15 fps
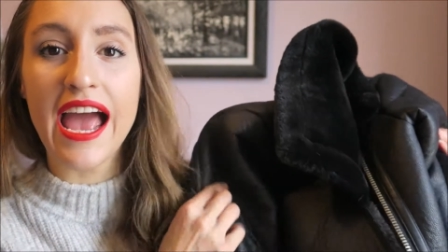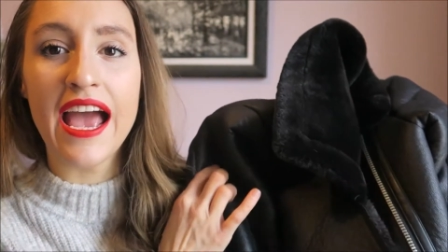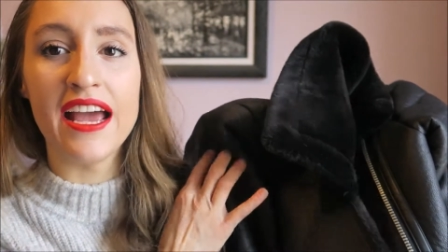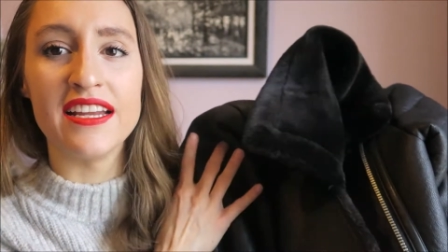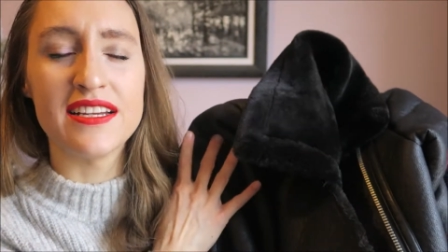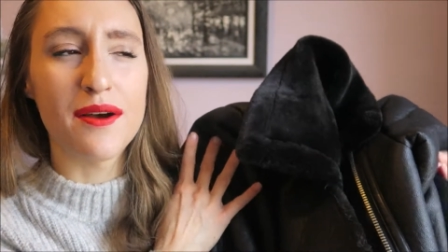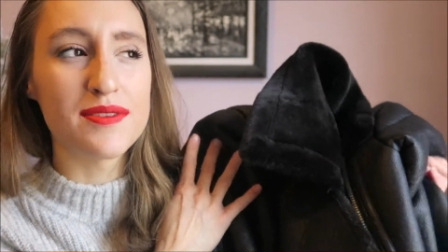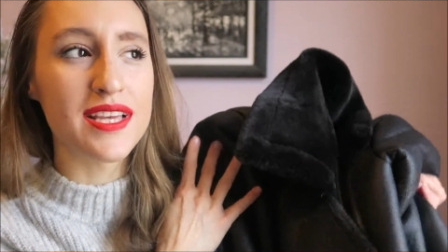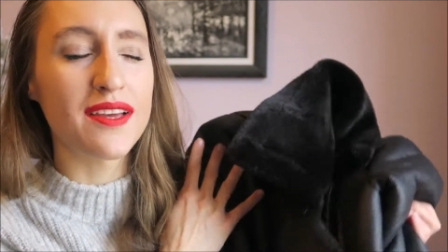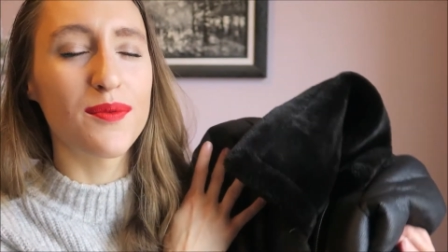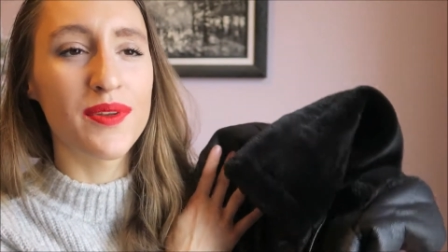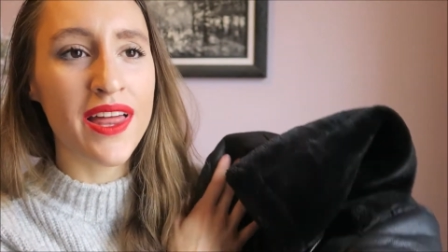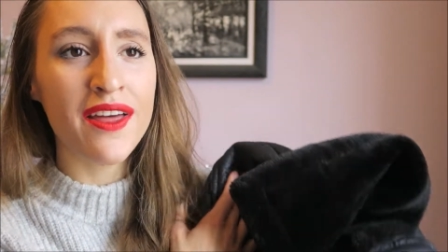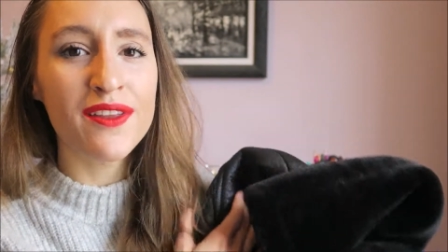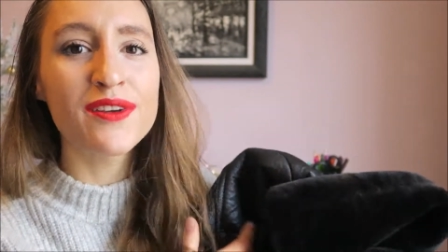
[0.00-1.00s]
and I was
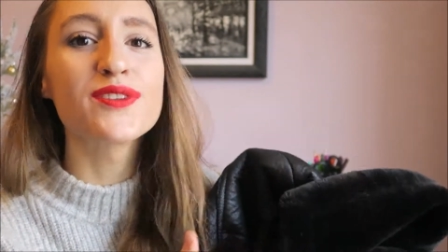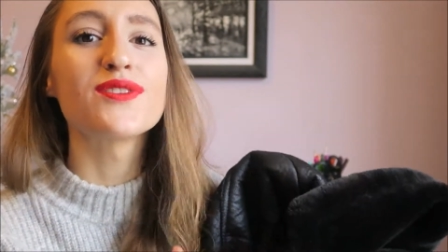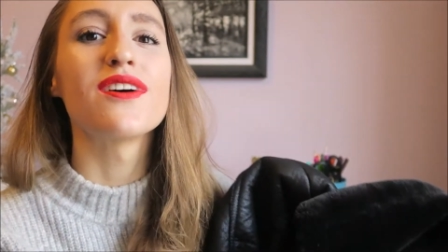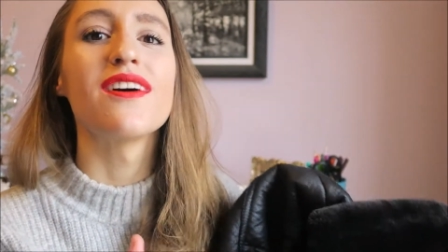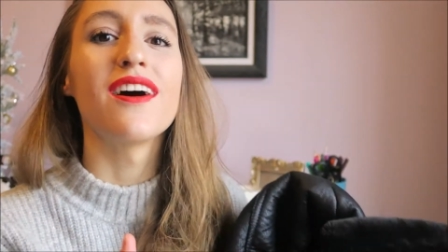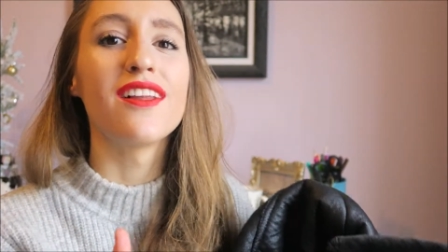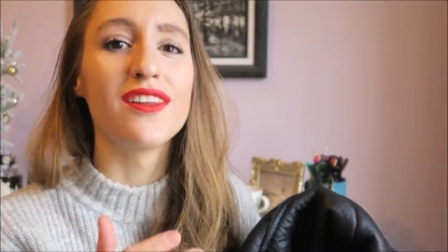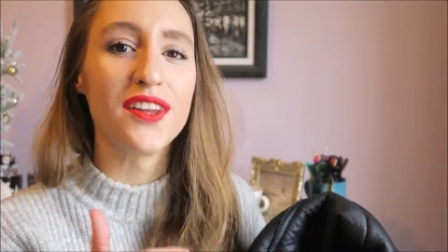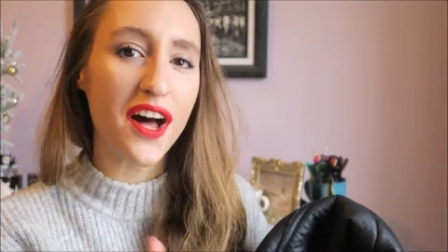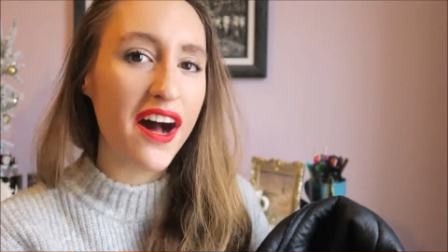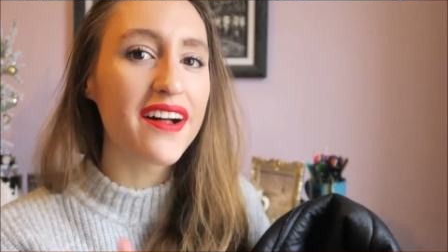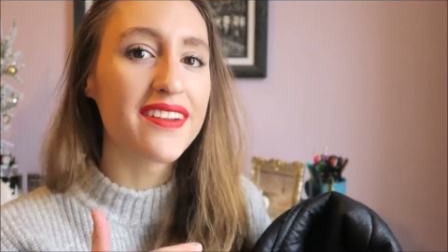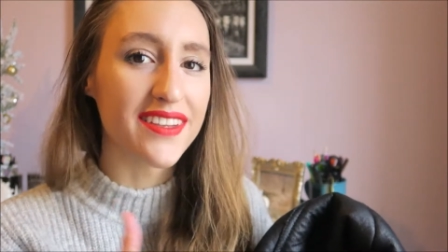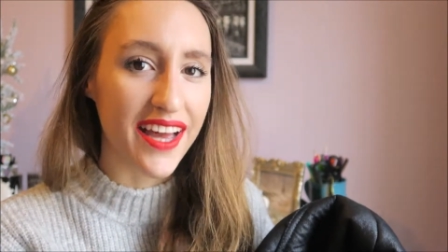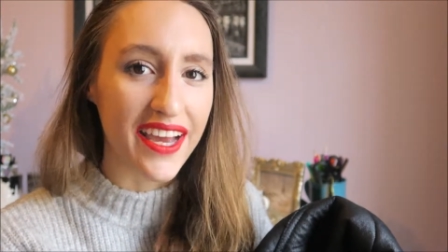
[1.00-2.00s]
like, well, that looks a
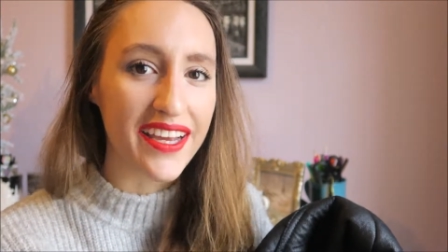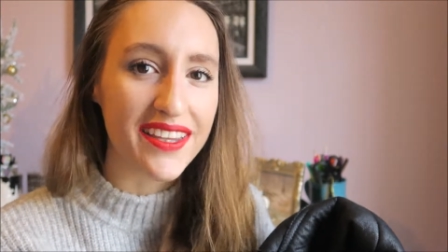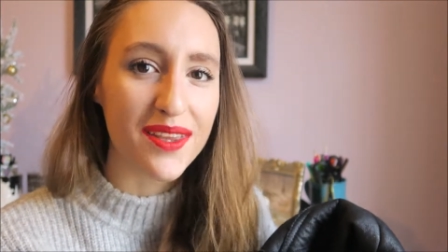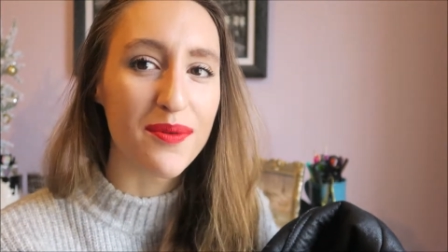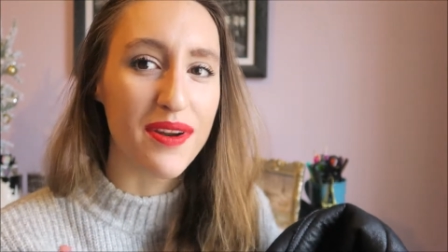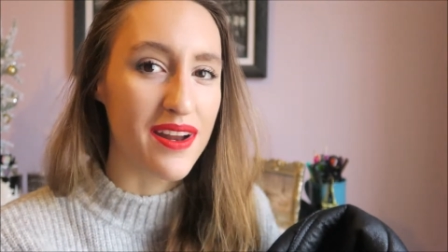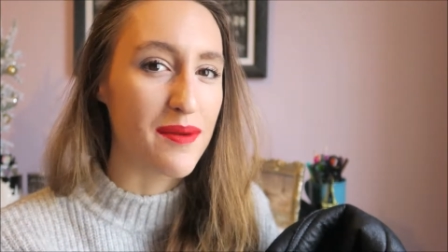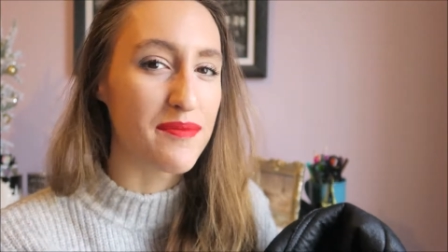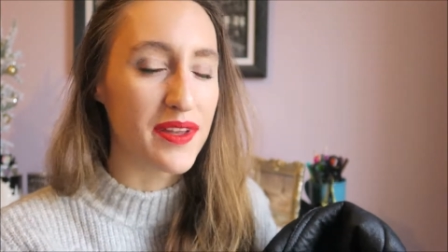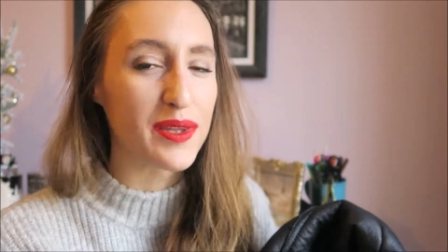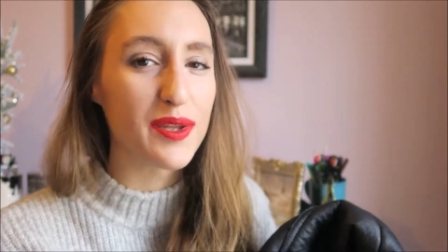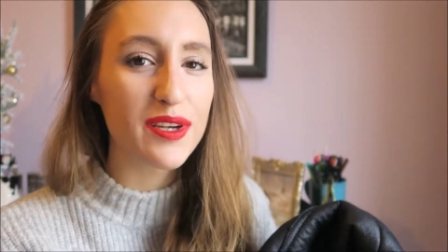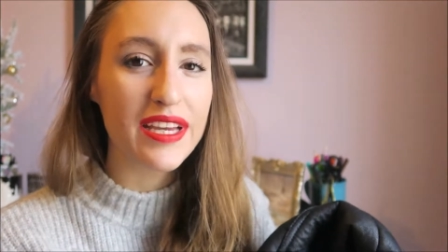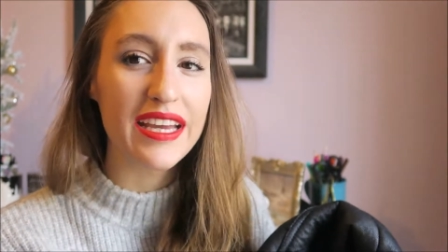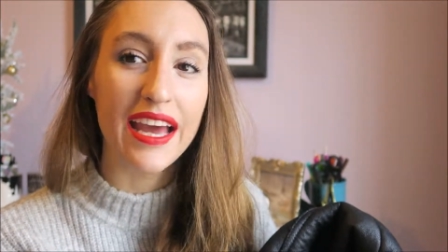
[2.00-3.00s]
lot like the one I've
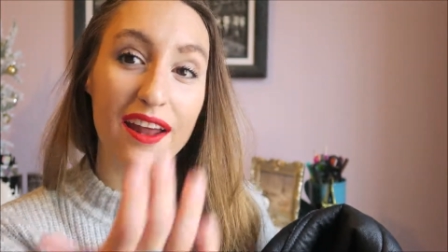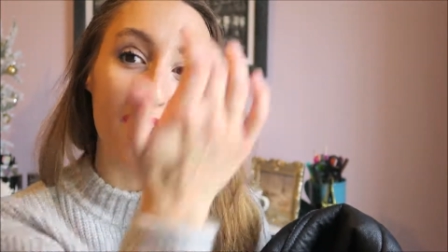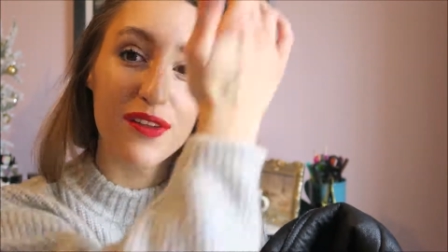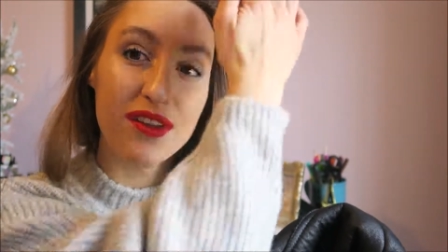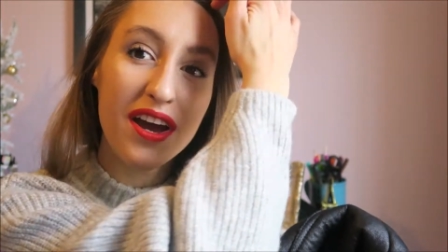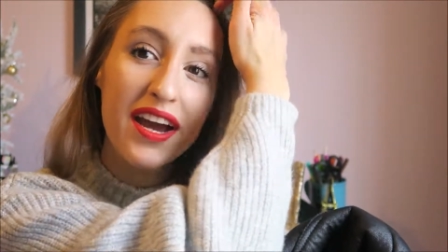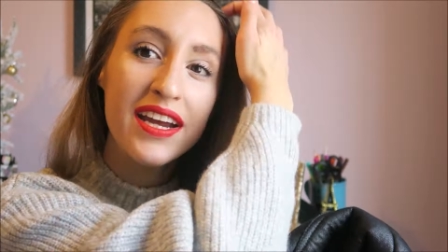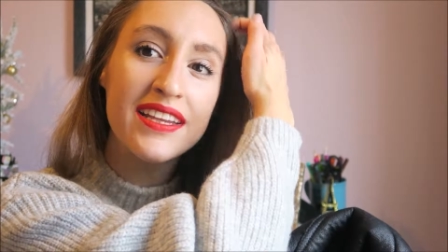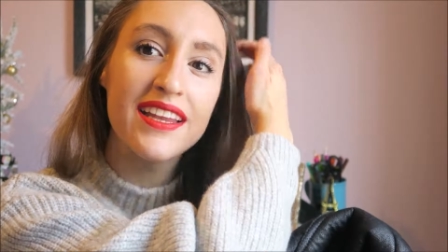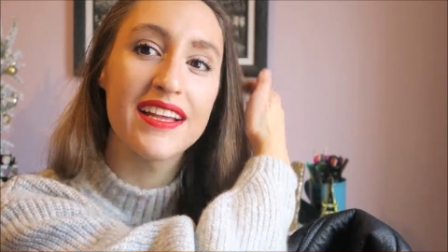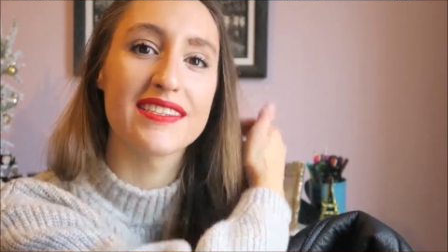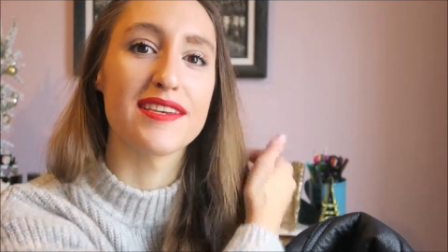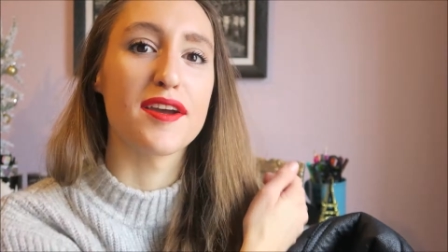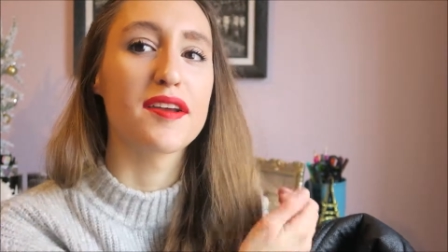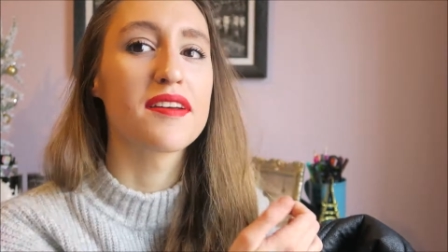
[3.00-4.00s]
been looking at online
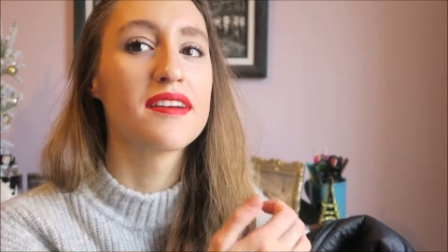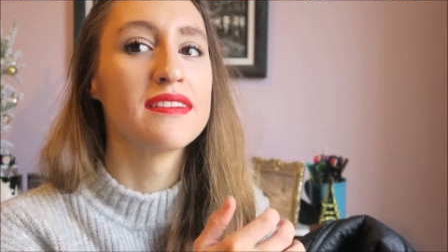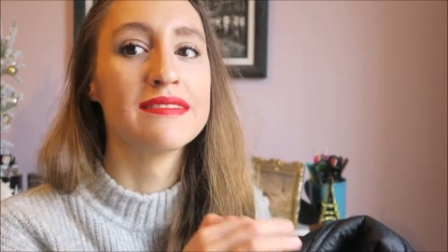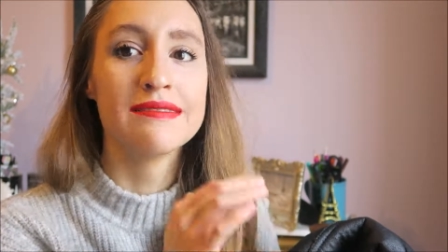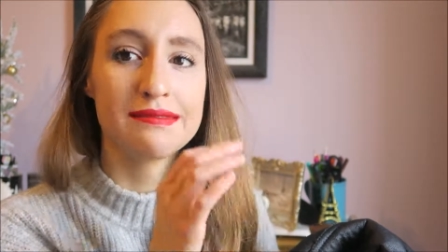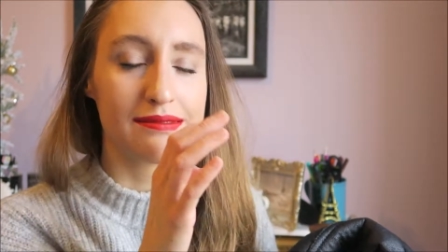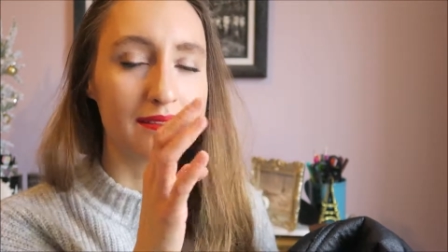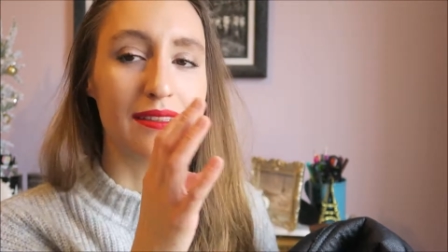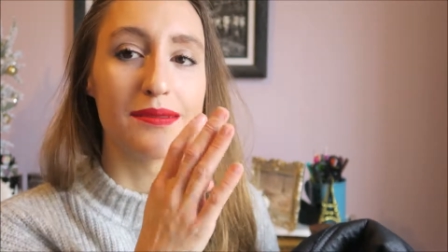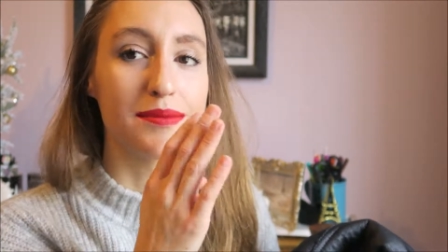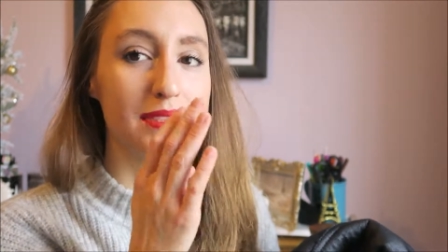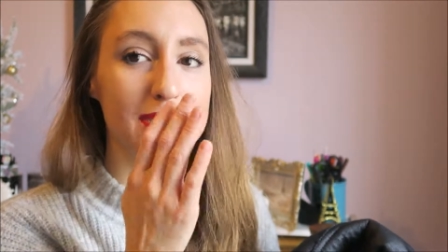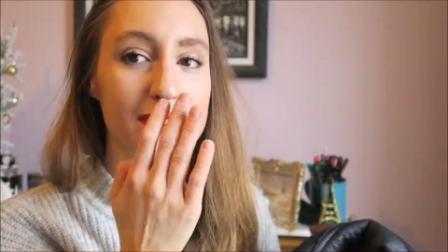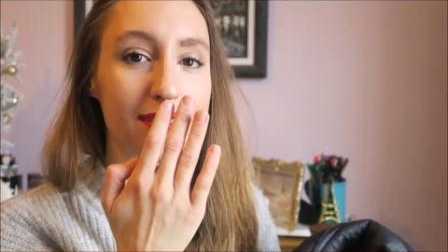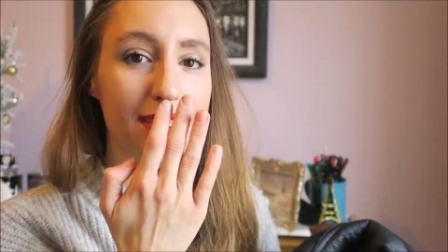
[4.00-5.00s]
that's like
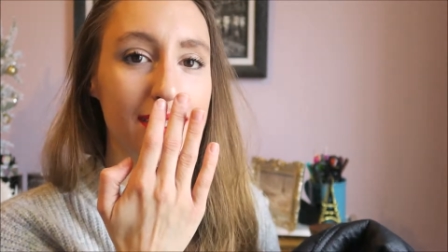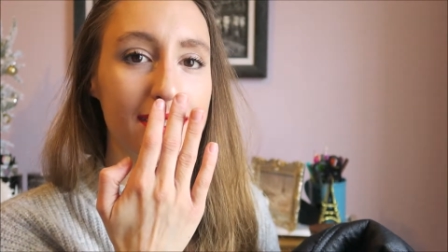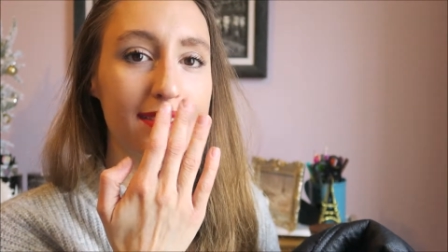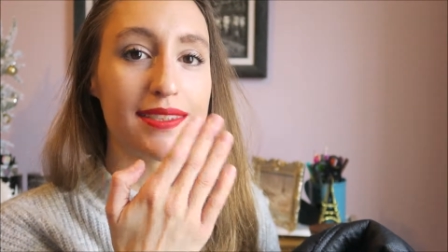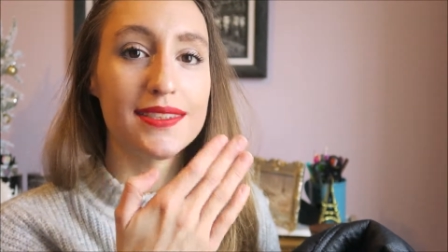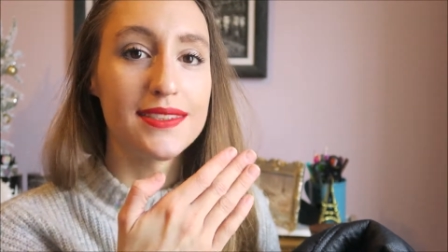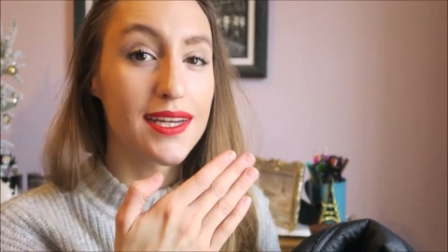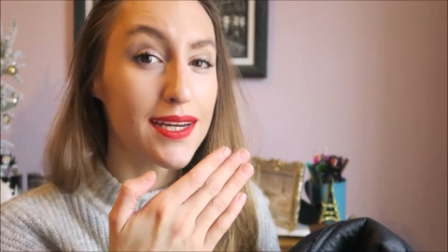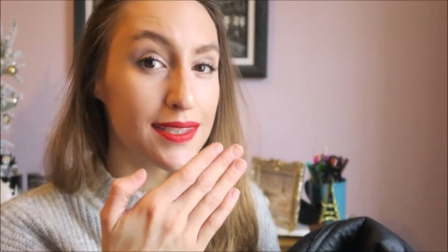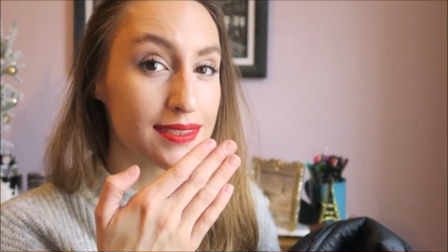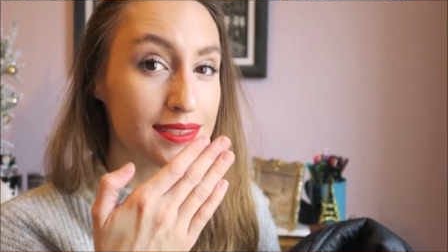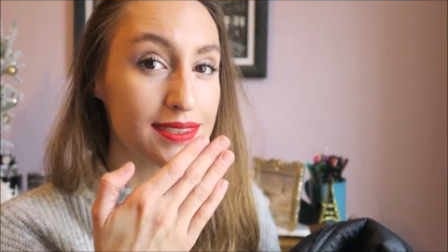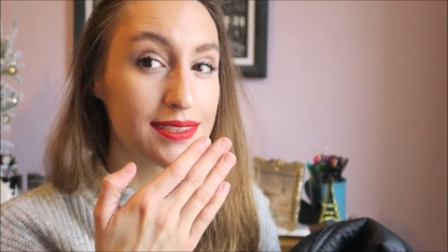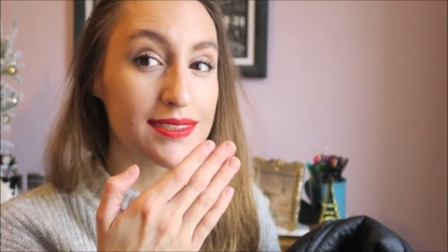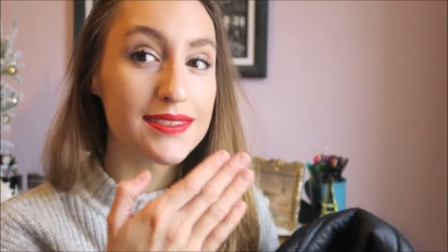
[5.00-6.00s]
almost
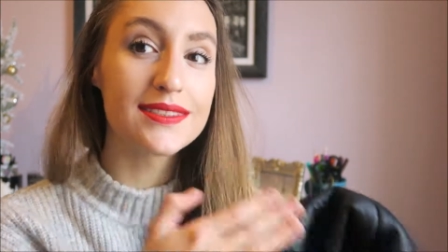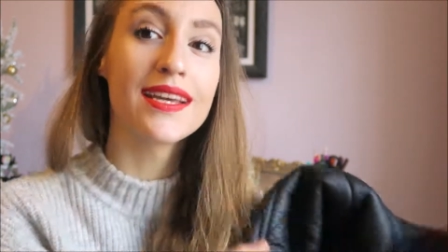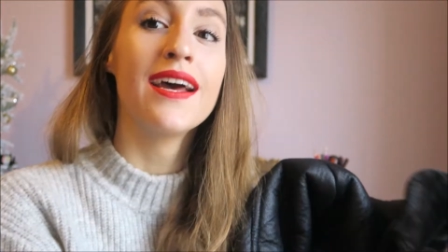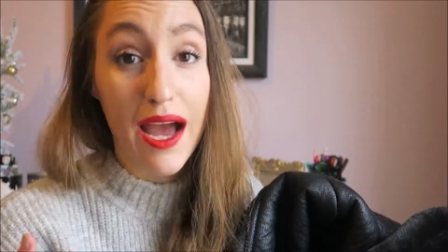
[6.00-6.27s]
$1,000.